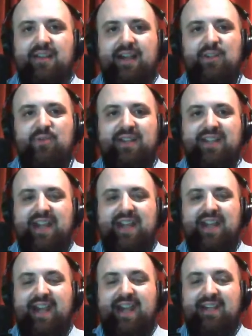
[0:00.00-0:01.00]
Luke and
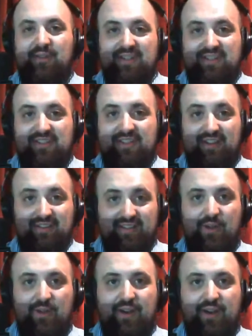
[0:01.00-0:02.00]
Kate don't necessarily
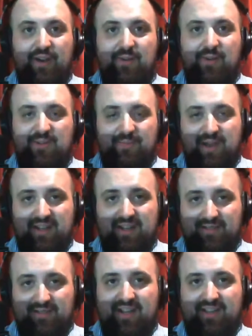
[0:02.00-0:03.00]
know very much about it,
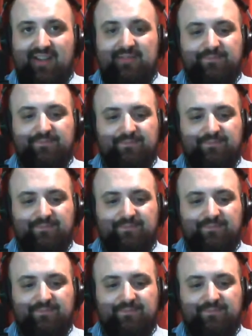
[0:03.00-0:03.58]
if anything,